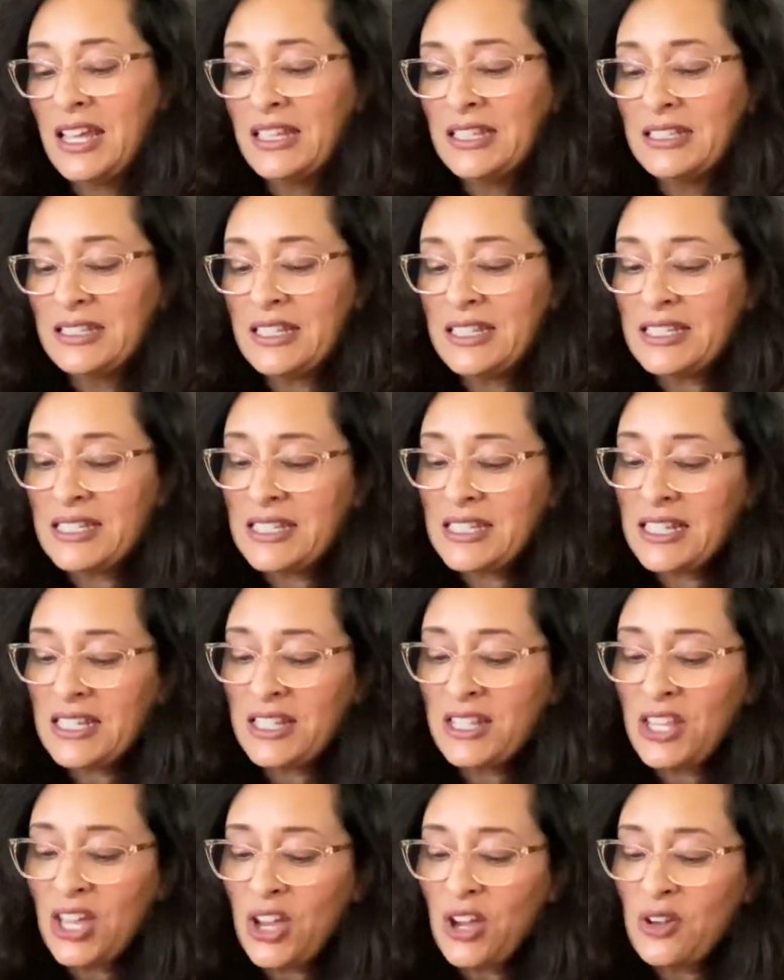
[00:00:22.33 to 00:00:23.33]

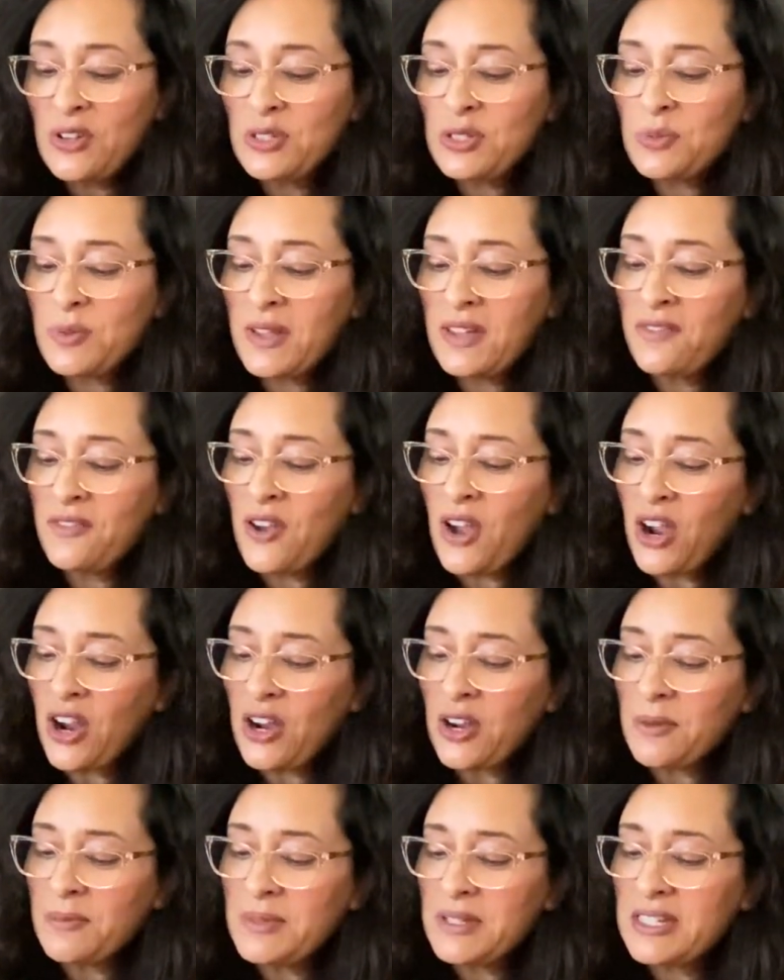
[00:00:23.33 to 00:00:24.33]
Listing those we have
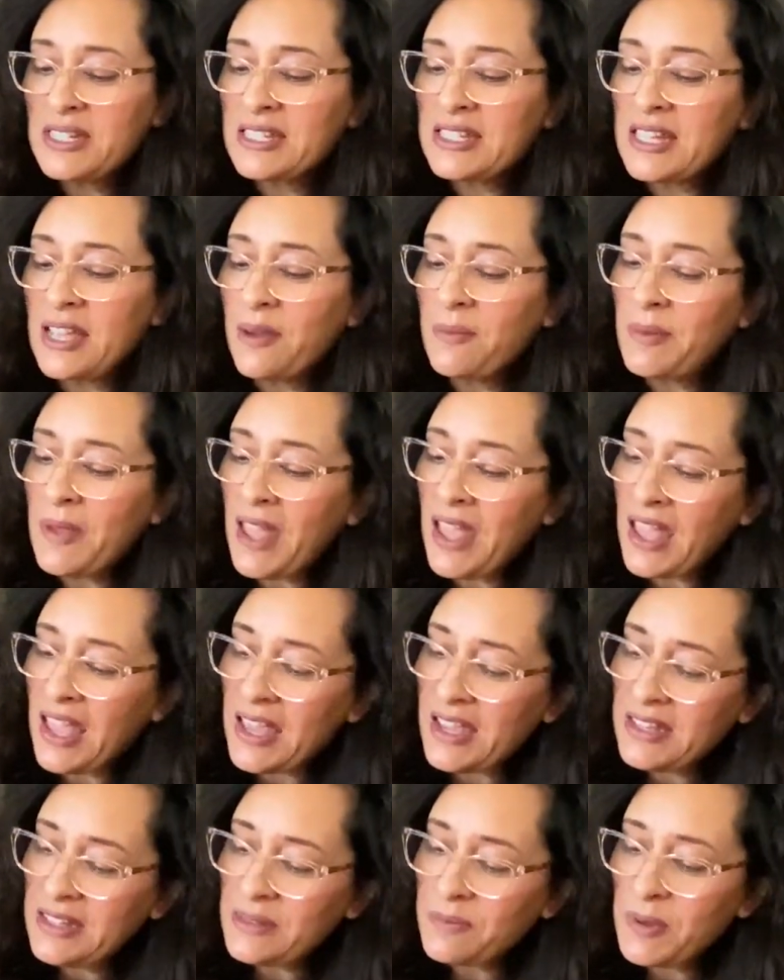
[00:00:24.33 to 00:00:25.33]
harmed, step
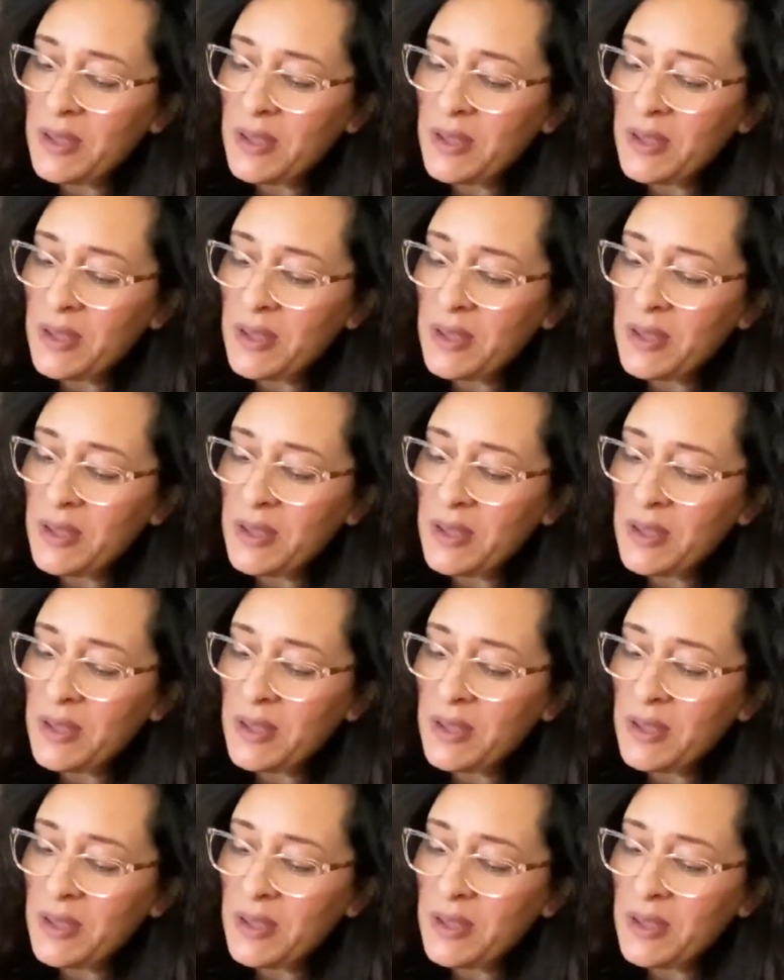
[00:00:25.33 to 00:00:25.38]
8,